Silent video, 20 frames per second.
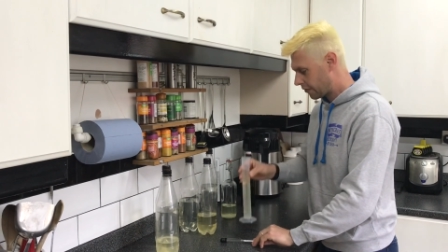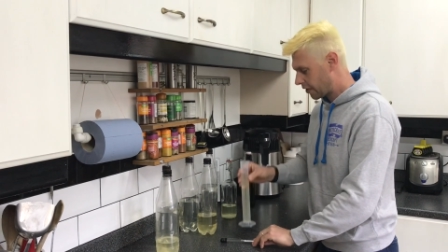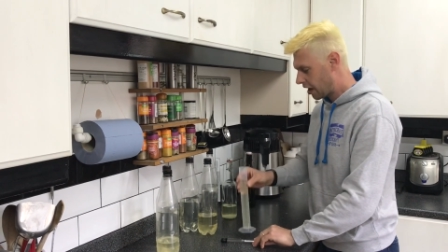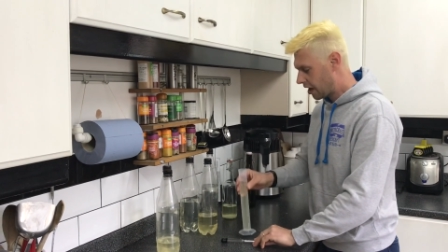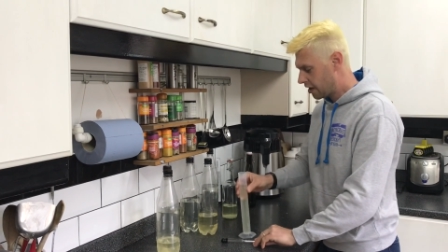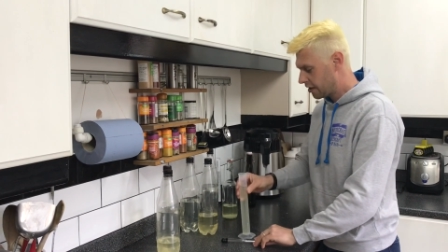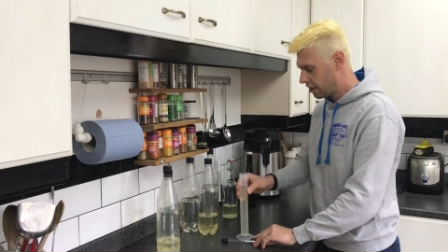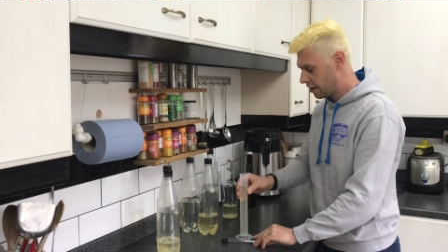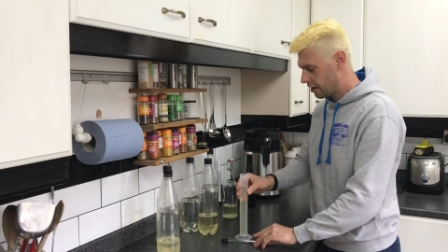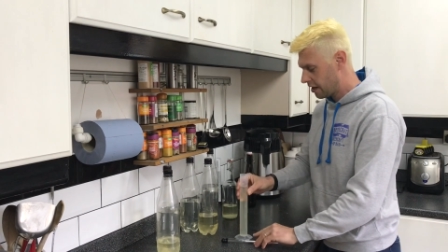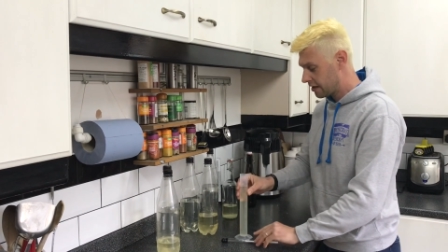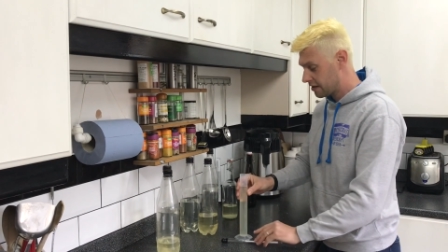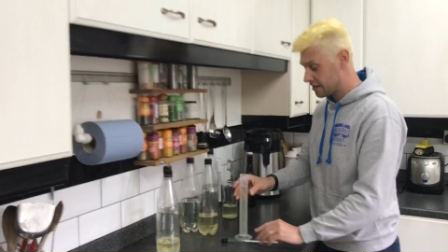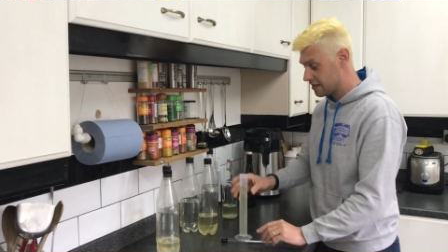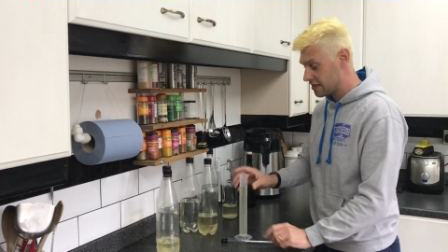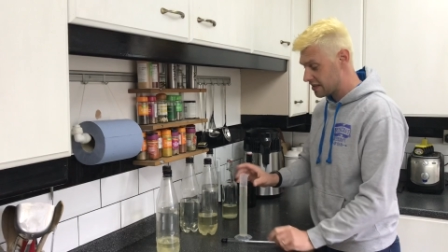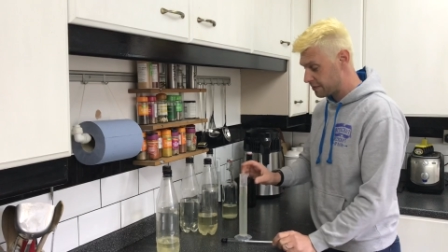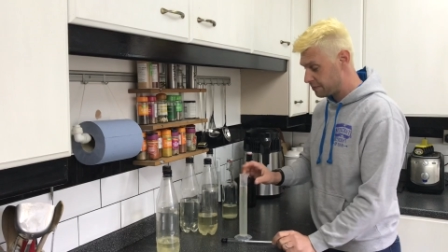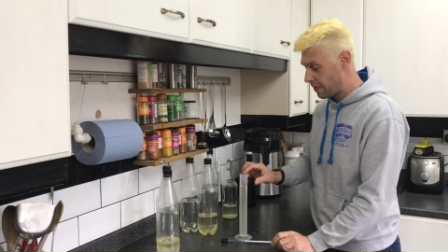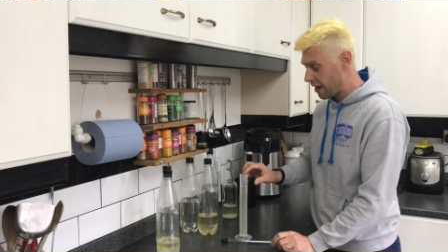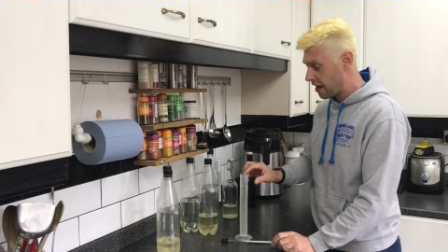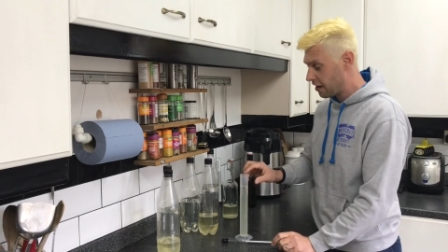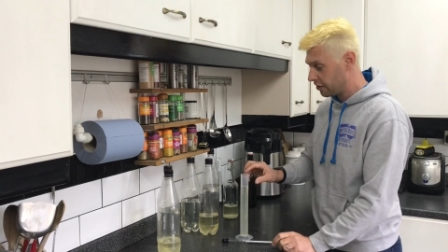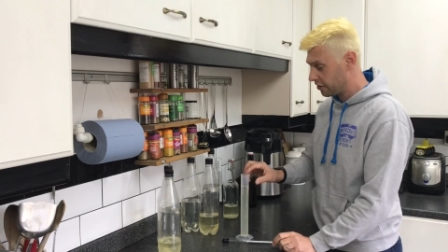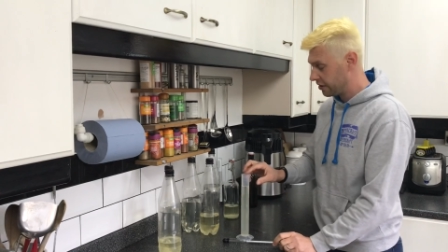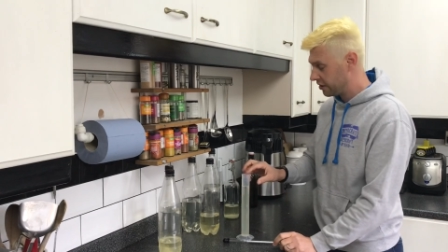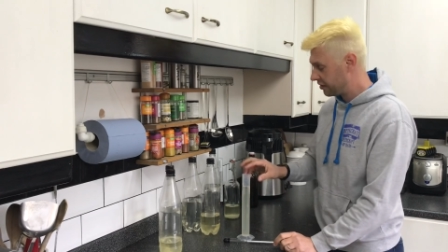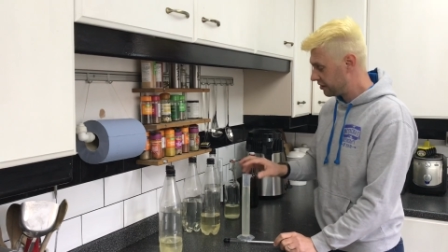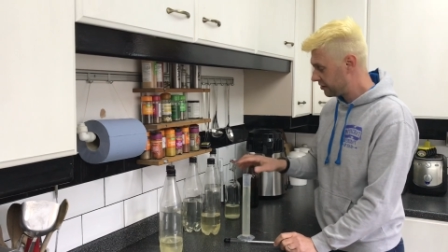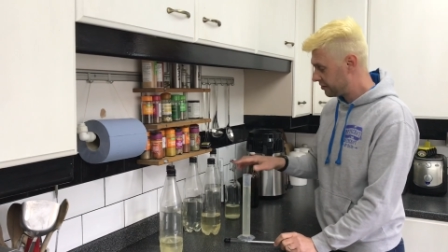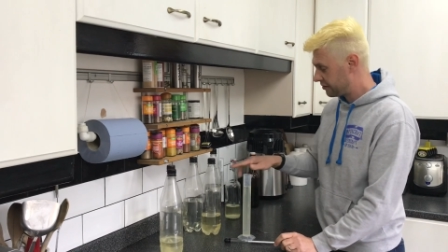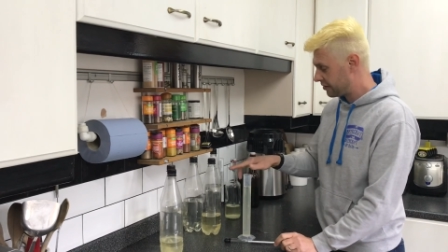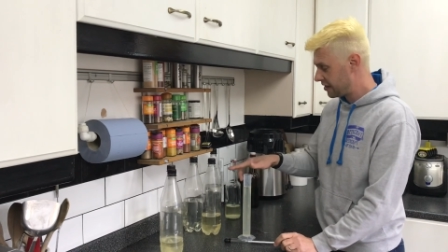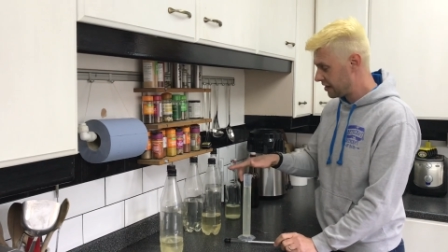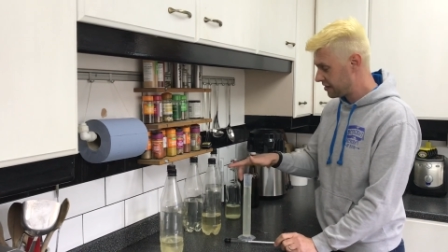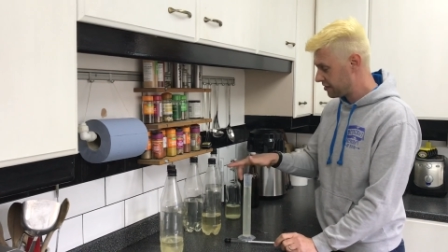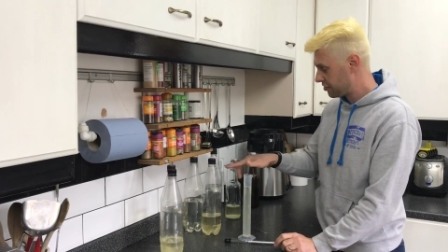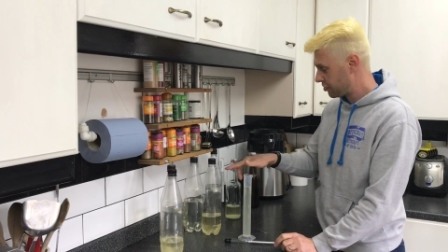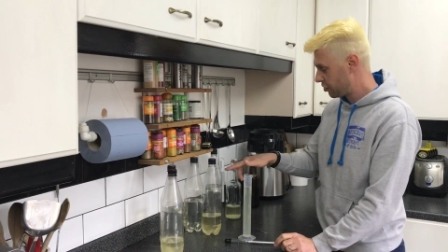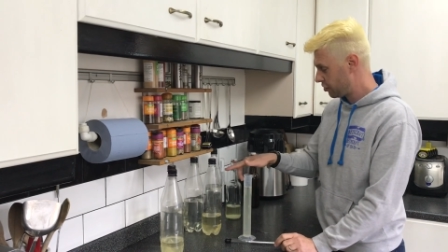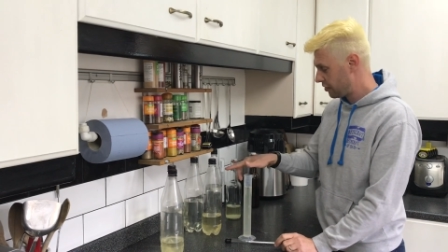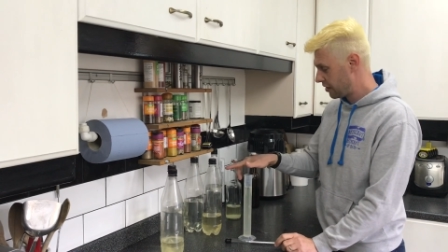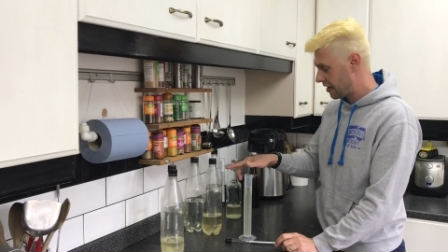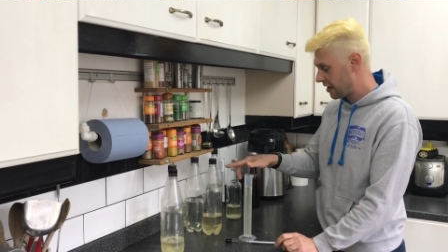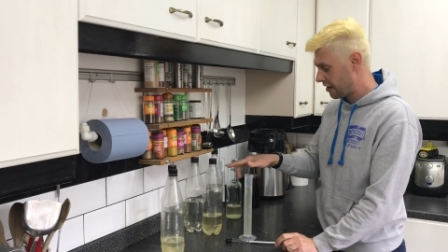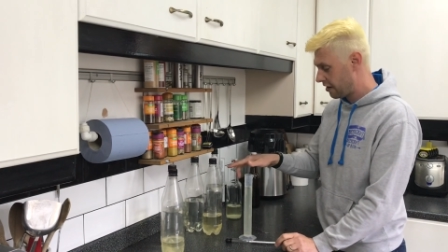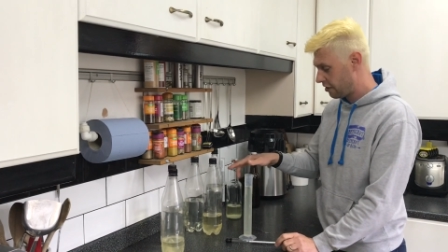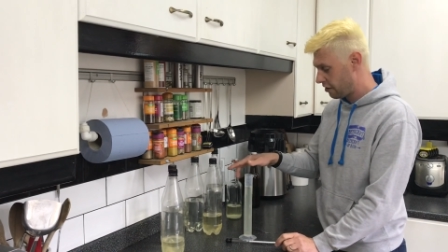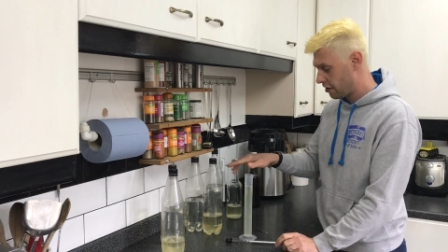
I know I can smell these two here